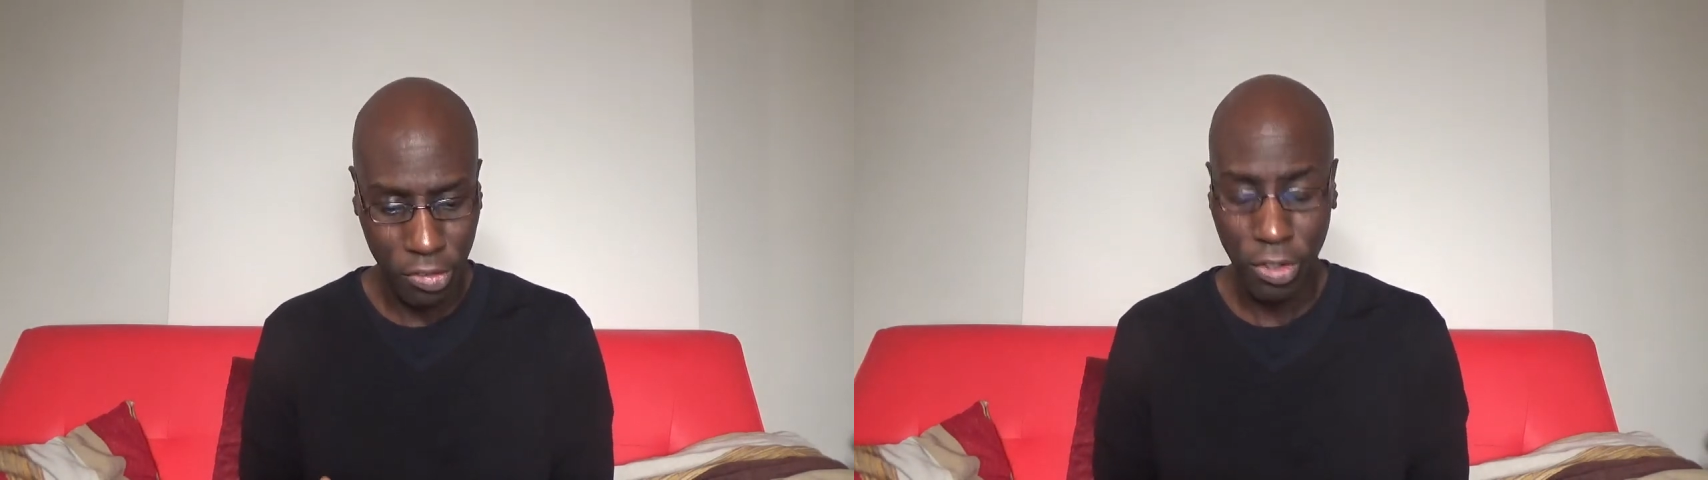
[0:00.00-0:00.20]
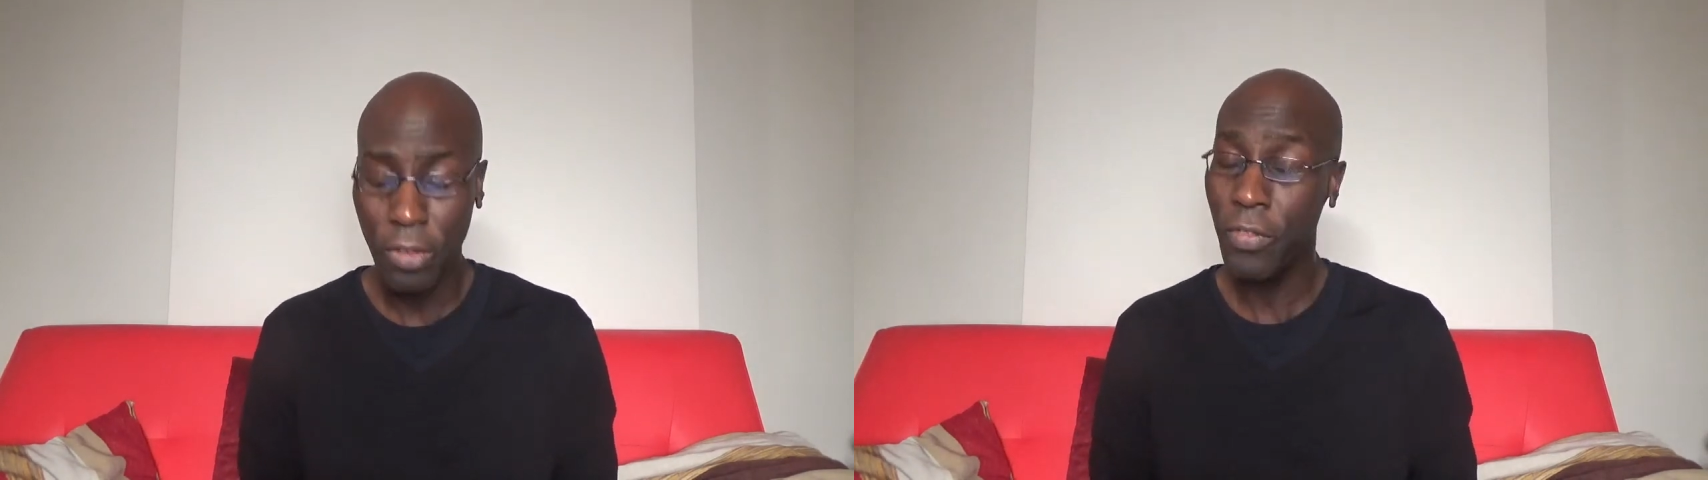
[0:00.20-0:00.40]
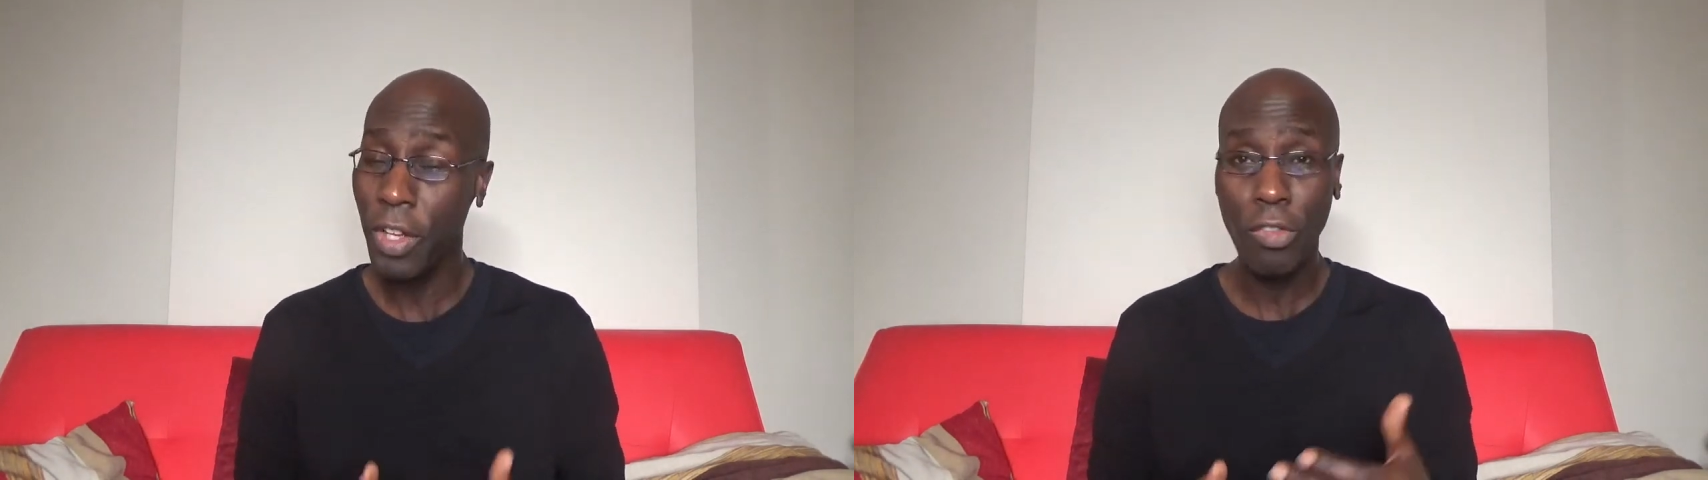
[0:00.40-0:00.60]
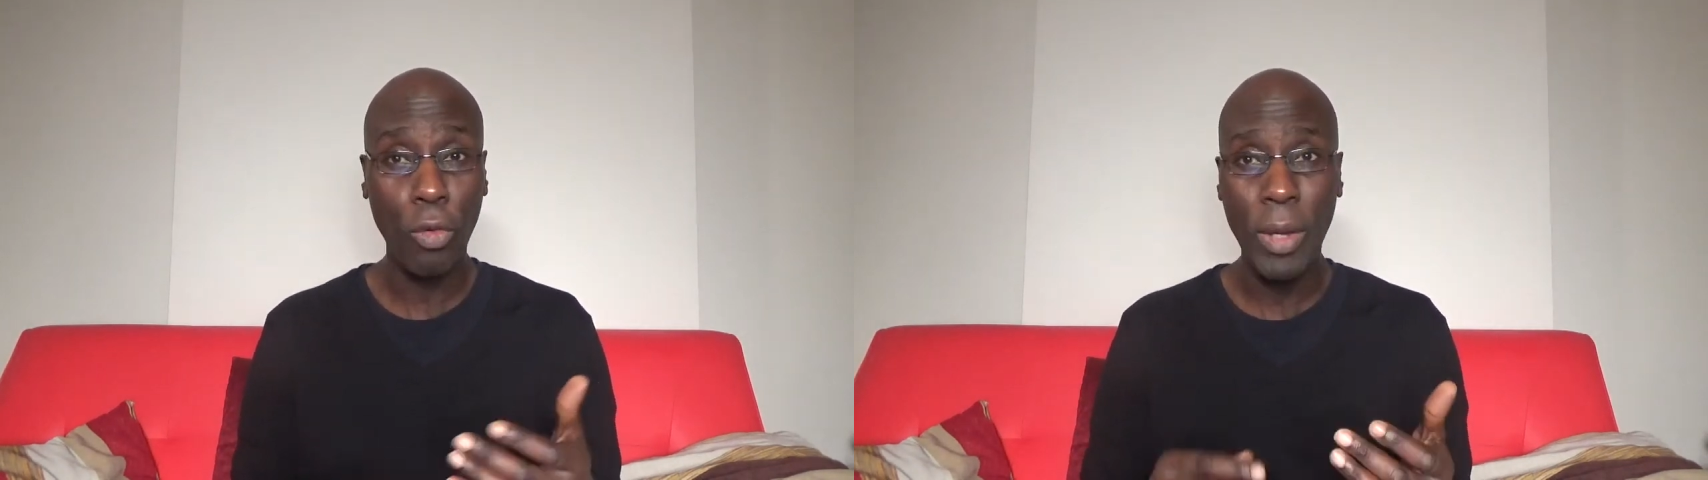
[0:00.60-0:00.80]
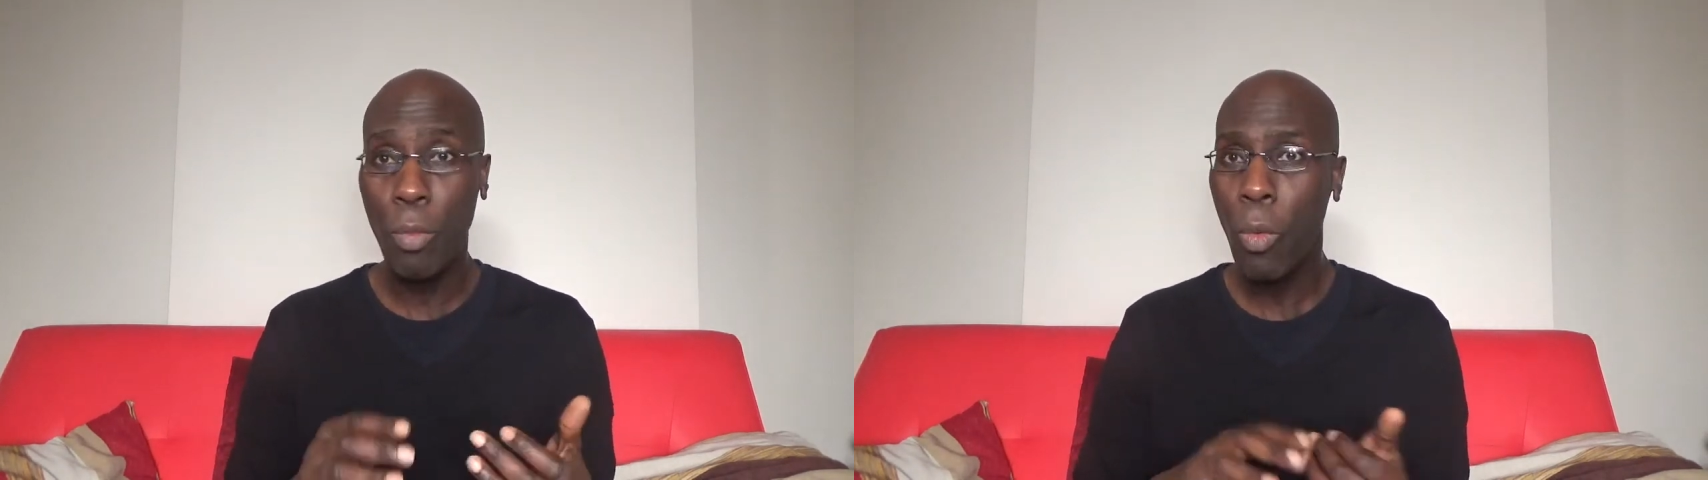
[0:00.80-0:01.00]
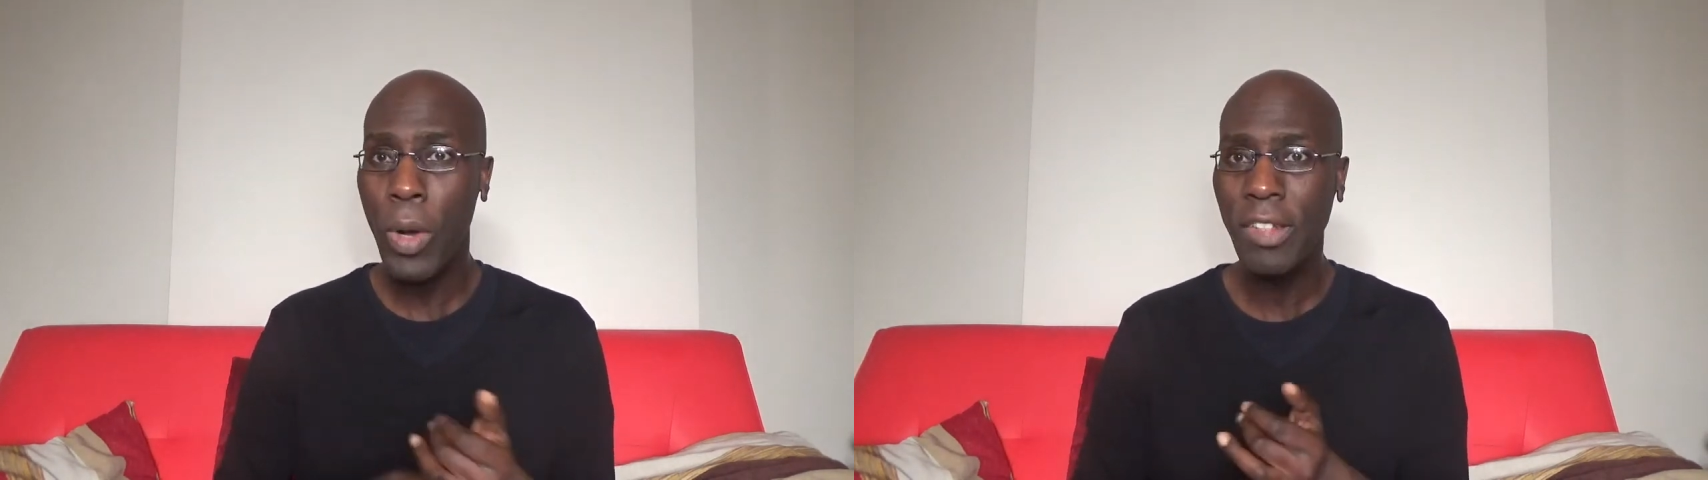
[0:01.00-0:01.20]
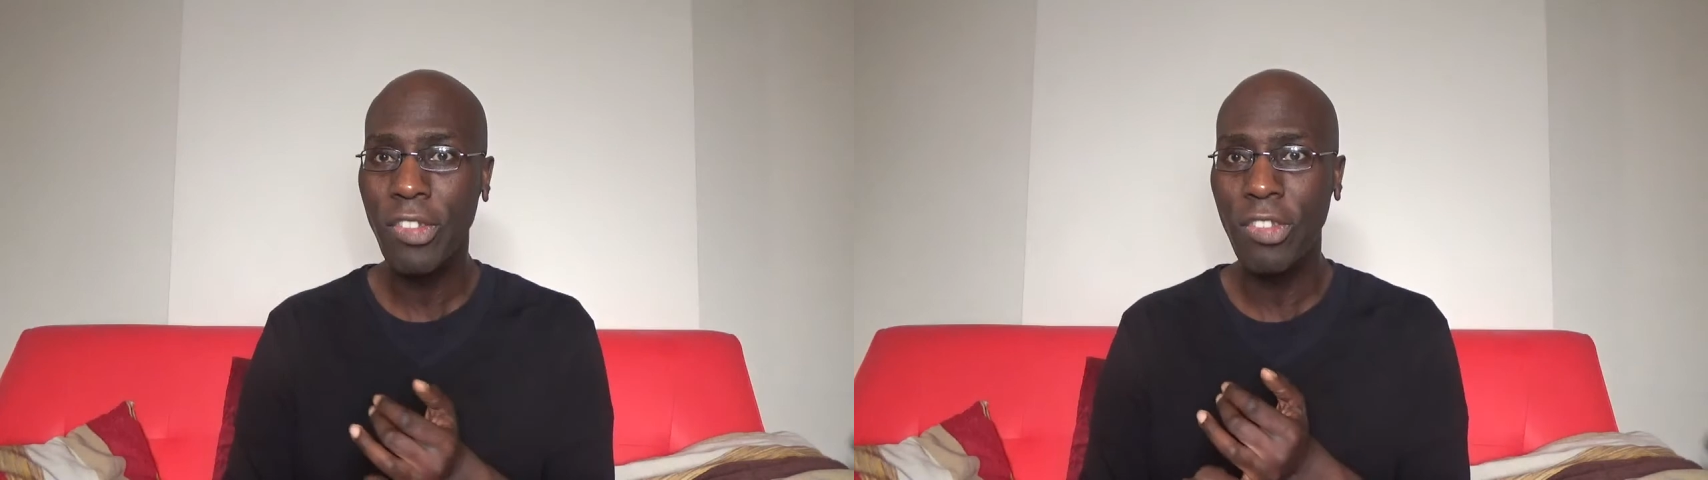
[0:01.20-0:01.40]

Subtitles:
So first of all, in what ways